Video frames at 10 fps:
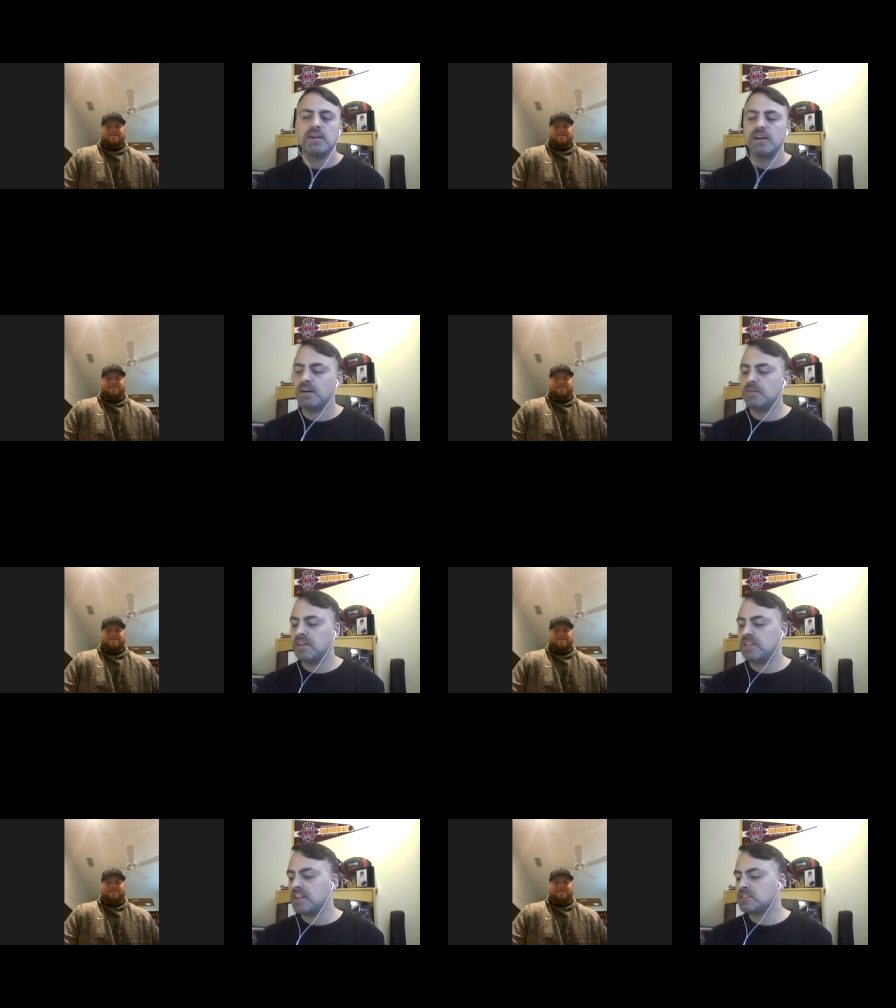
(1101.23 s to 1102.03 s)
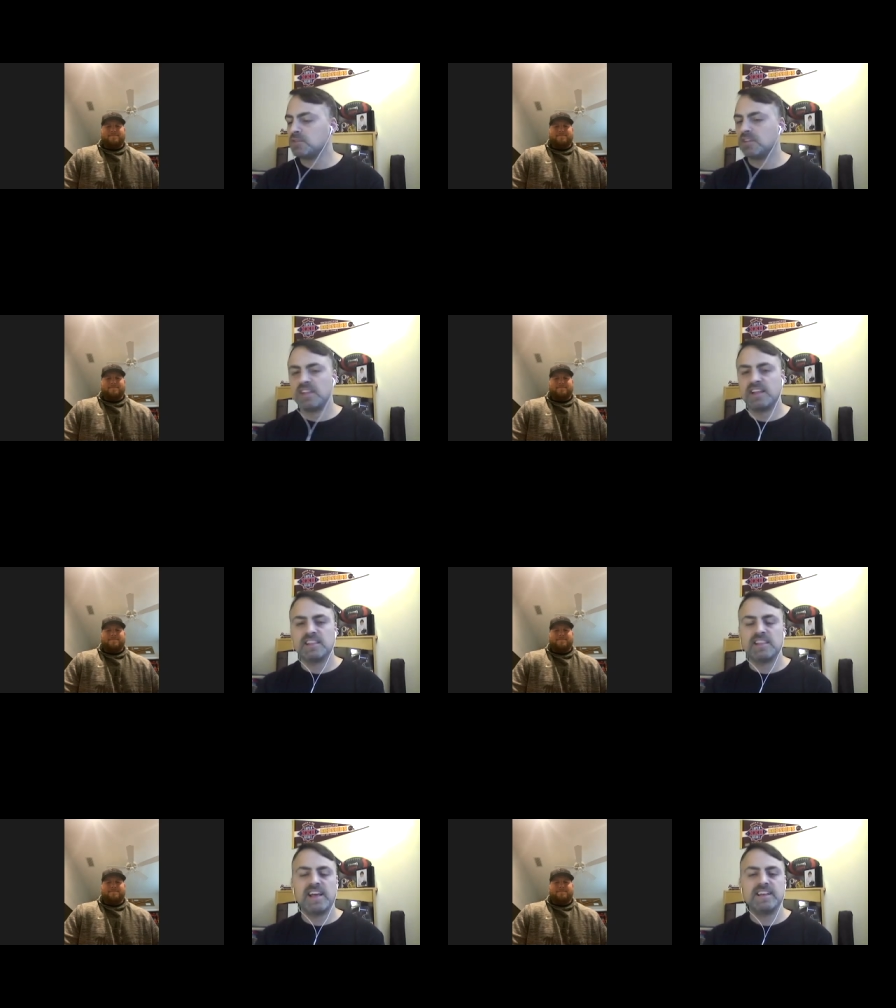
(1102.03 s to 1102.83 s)
And that's really like
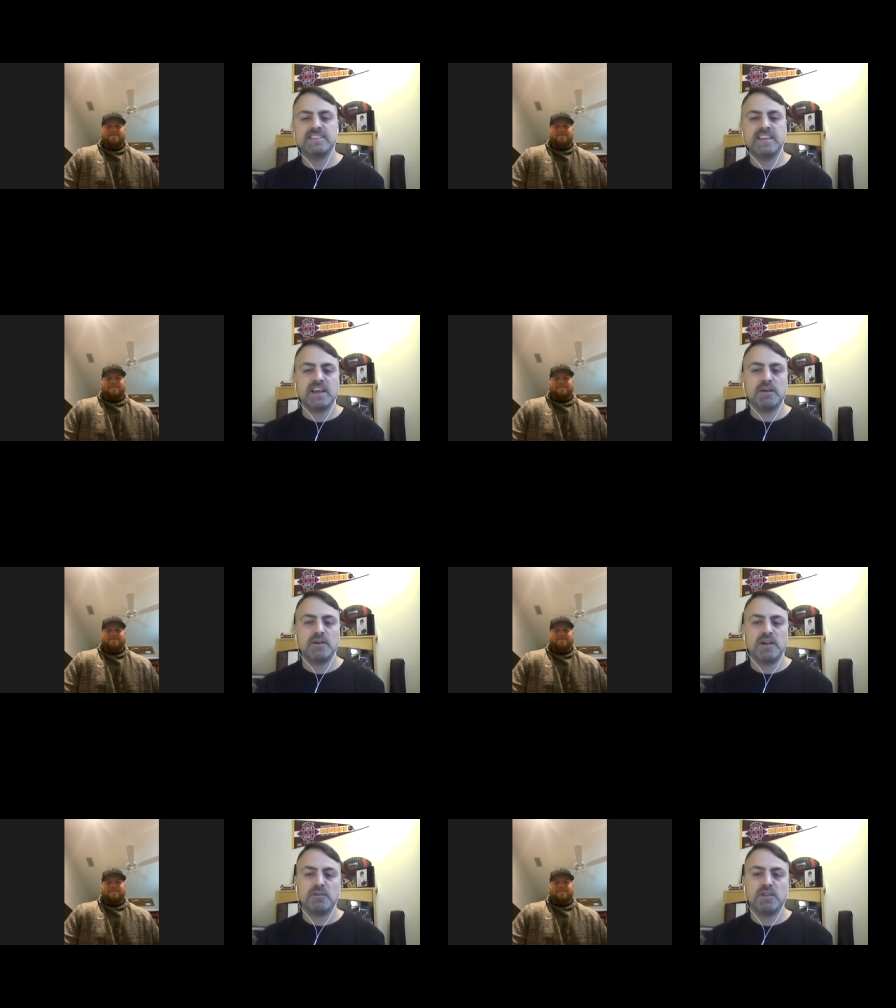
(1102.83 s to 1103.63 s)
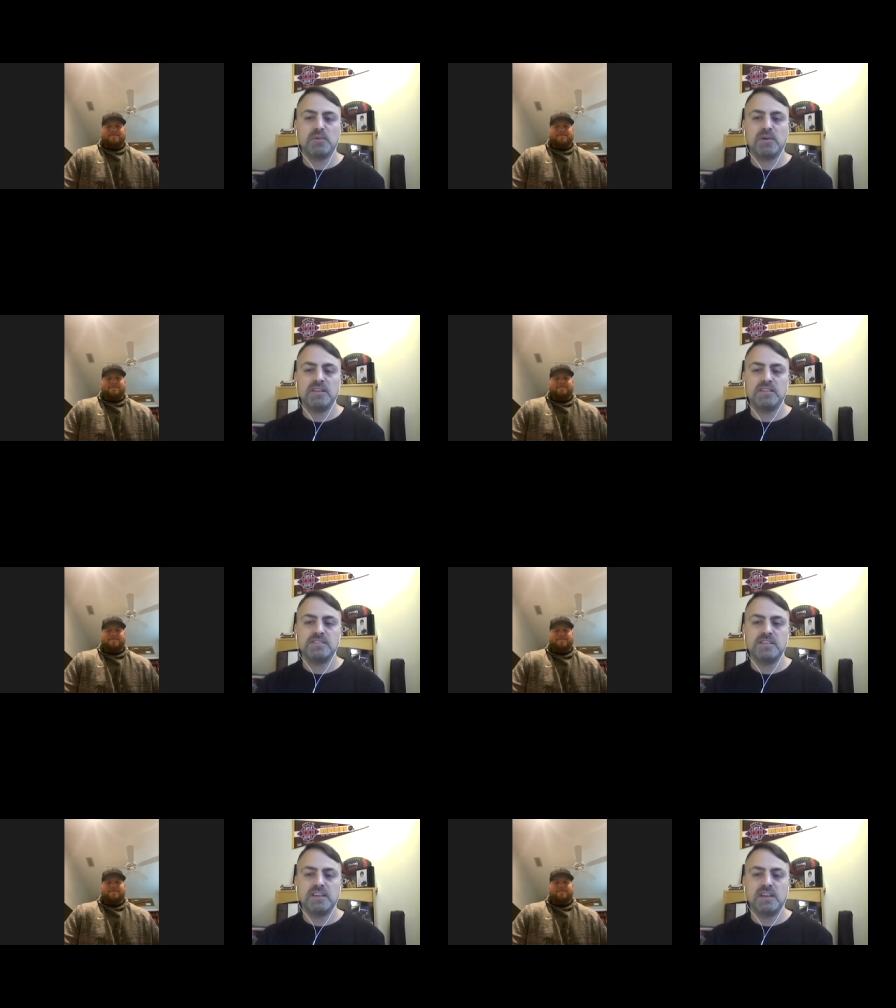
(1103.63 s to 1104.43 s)
the last thing I really want
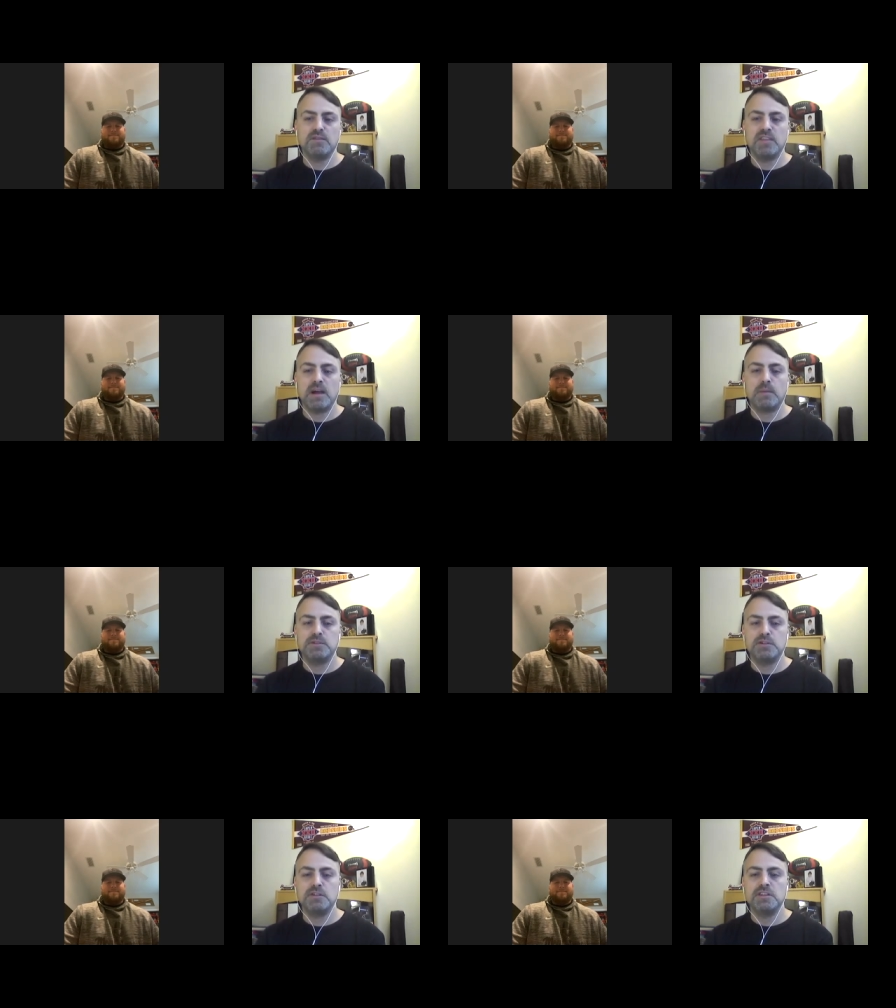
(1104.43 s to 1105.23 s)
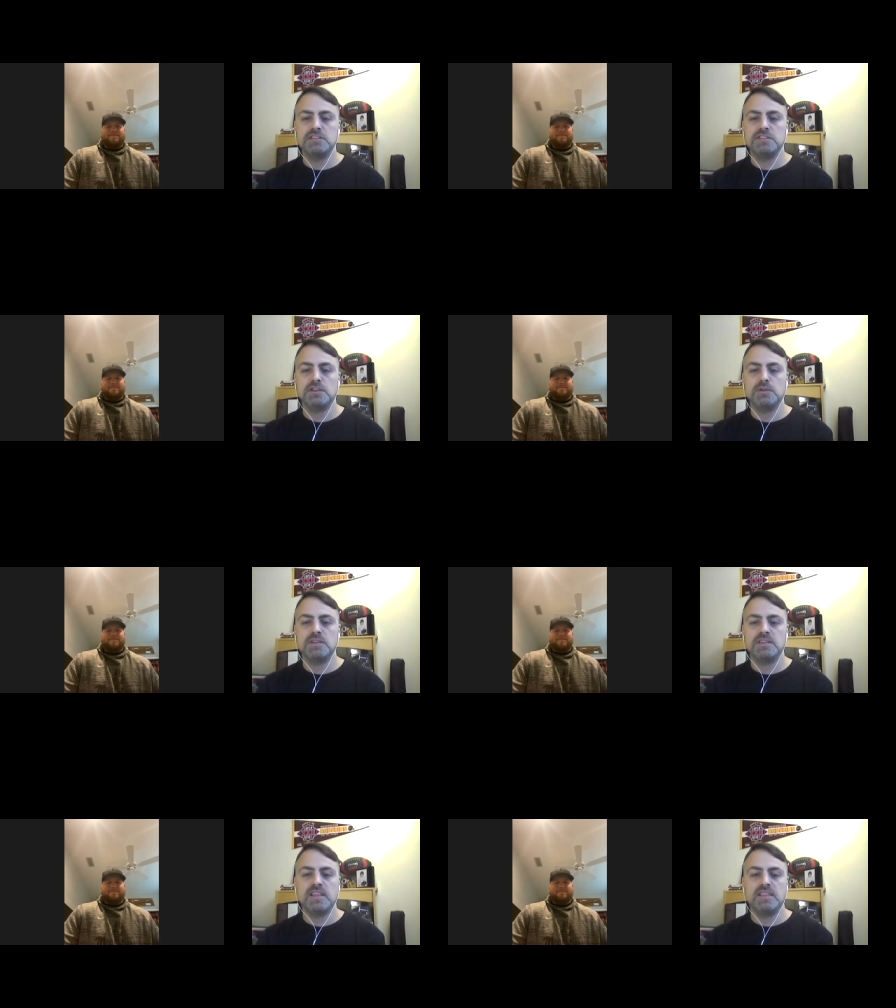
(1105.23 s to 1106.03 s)
to give you the opportunity to do,
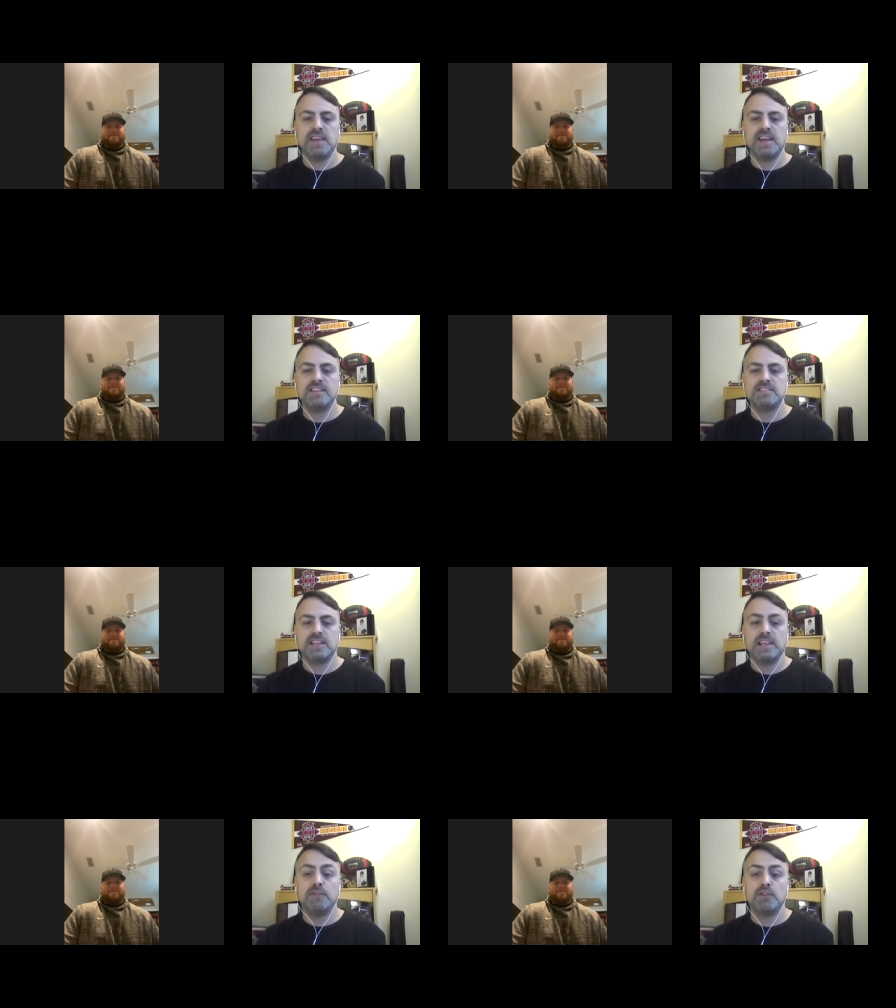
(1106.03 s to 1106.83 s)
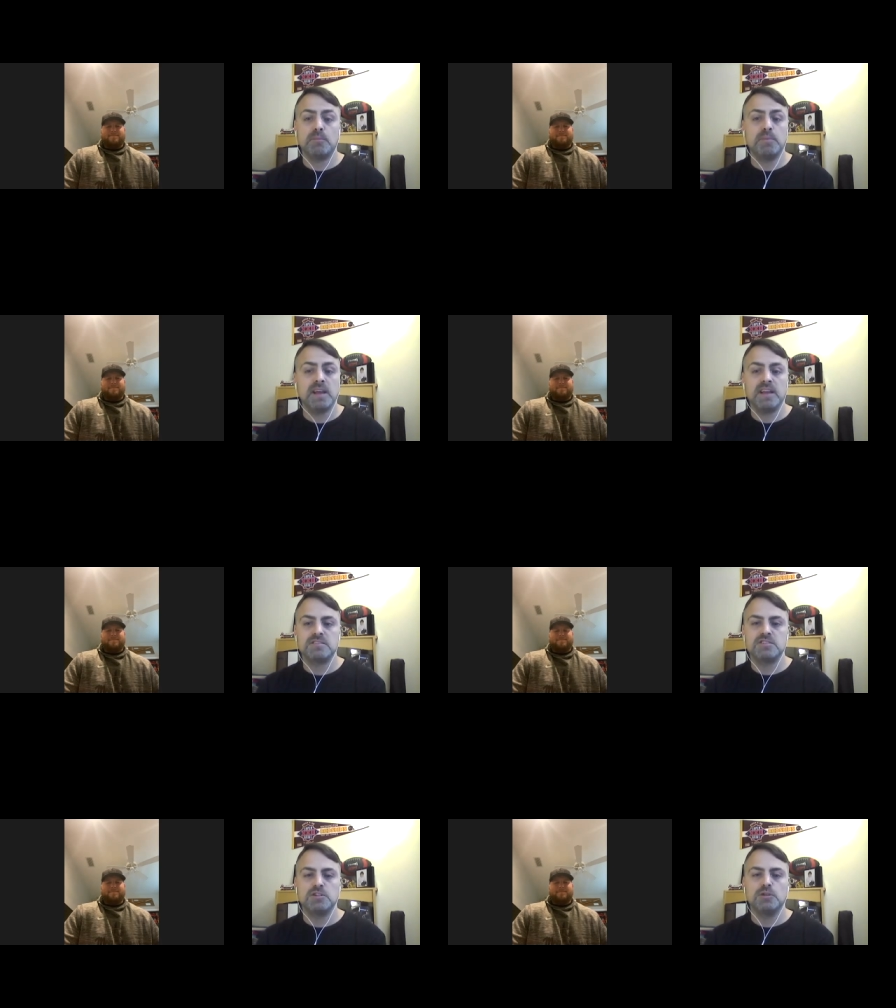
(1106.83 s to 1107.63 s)
and that is to give your
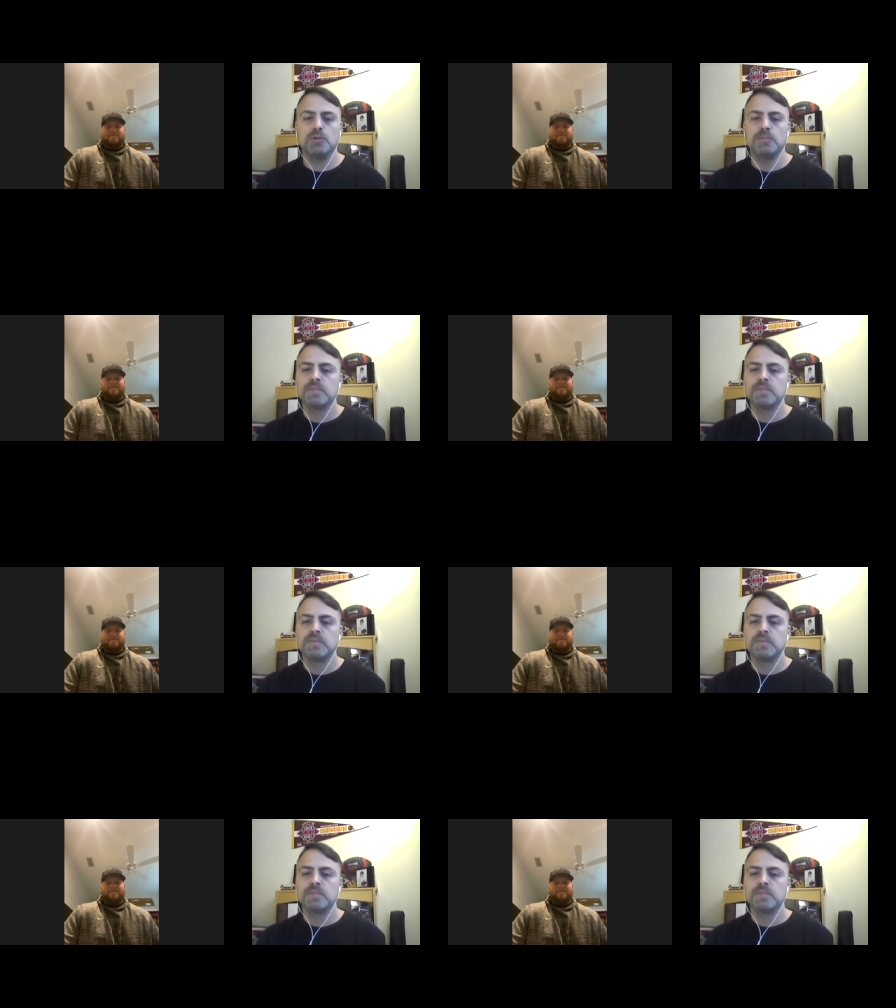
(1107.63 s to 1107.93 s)
pitch to